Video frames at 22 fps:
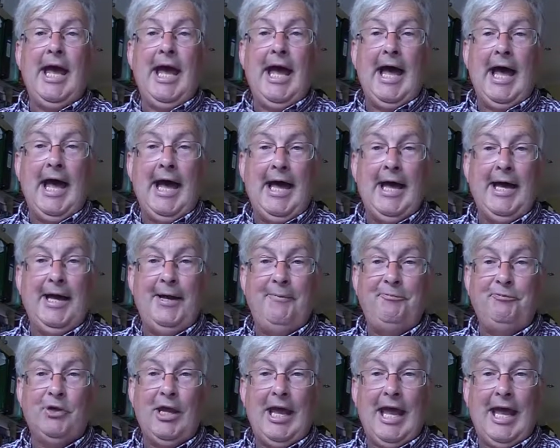
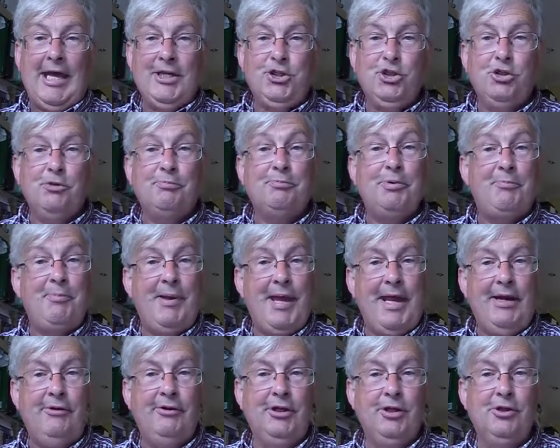as you're
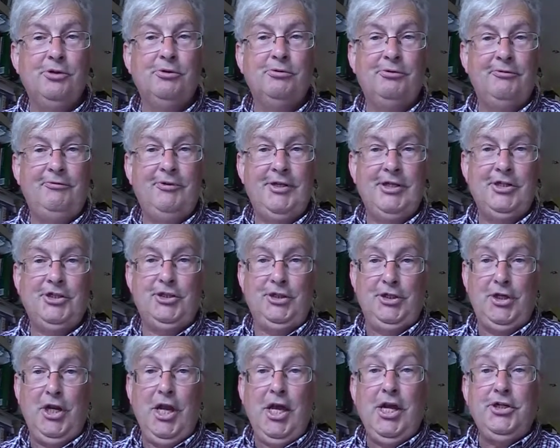preparing your
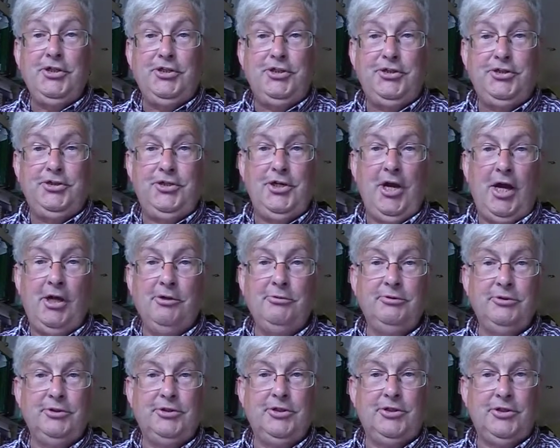revision,
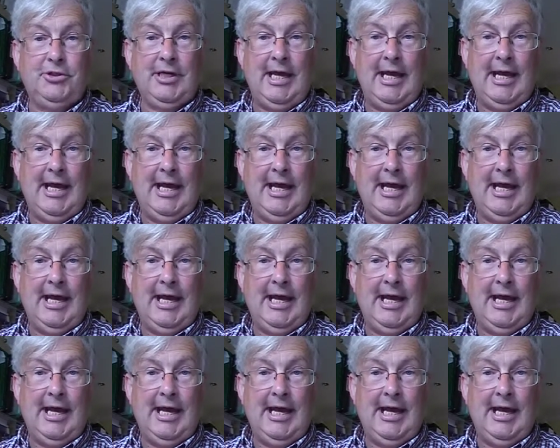don't